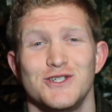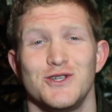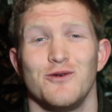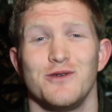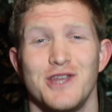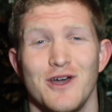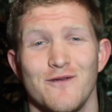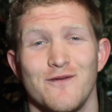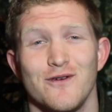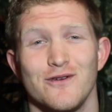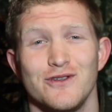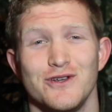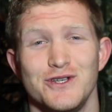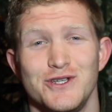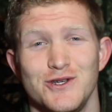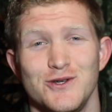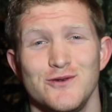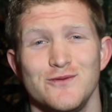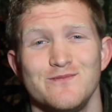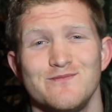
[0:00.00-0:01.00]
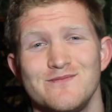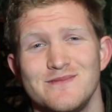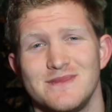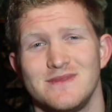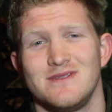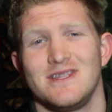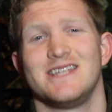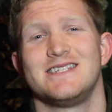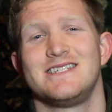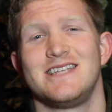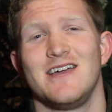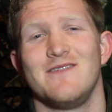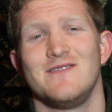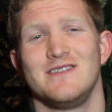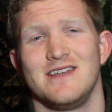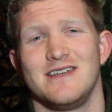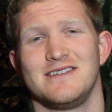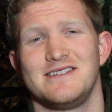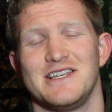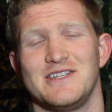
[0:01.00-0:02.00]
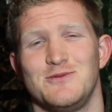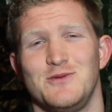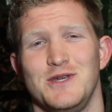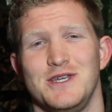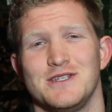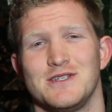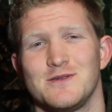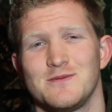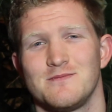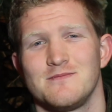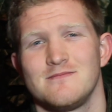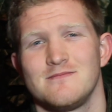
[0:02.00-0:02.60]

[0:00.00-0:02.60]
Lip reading: So without further ado, let's dive into SSPs.